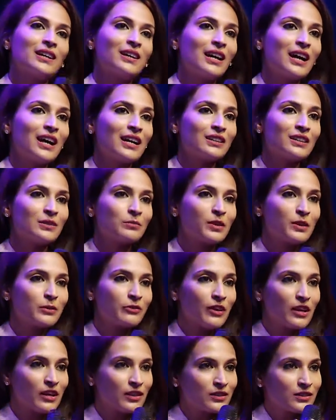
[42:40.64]
I think my
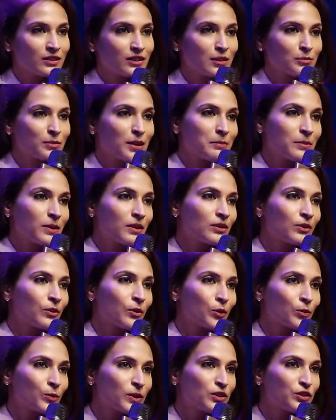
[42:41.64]
father and my mother
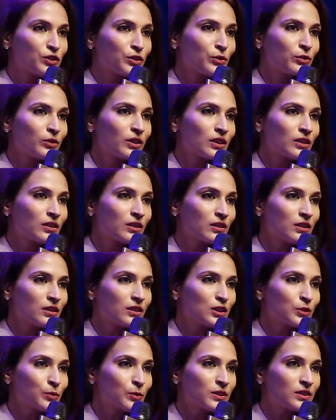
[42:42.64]
always knew that
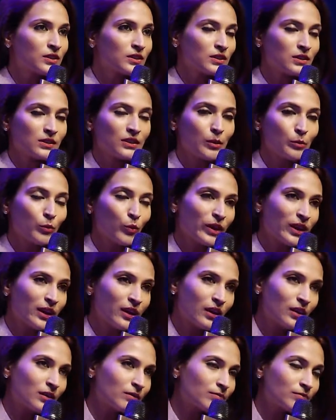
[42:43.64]
this was
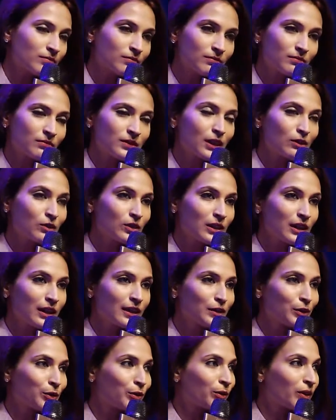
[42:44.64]
somewhere down the
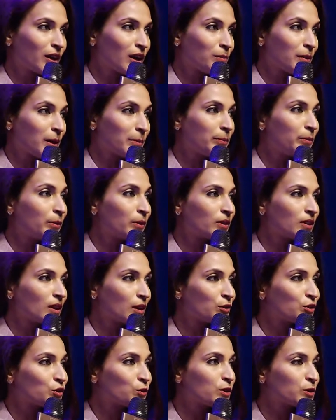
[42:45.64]
line going to come up but
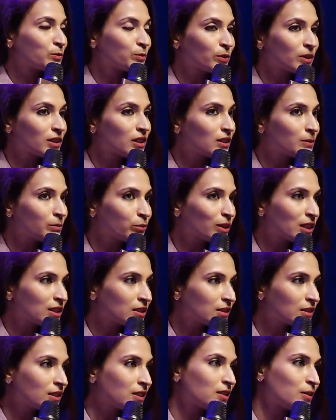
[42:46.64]
Dhanush was pretty
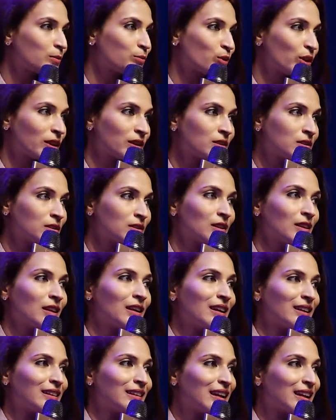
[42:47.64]
pleasantly surprised
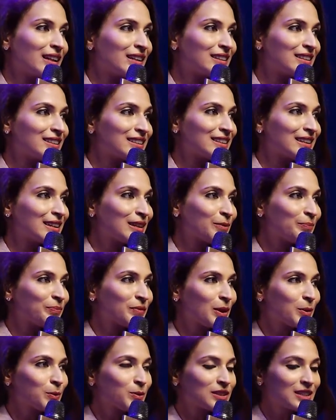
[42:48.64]
that uh,
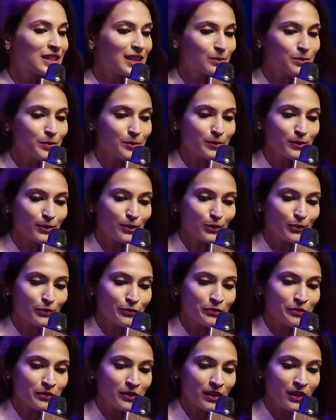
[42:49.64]
I was capable
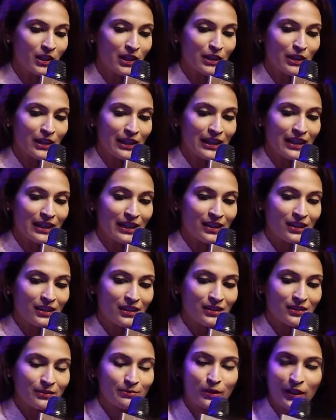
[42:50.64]
of
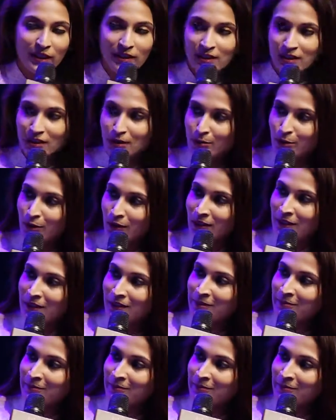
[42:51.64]
uh, writing a book.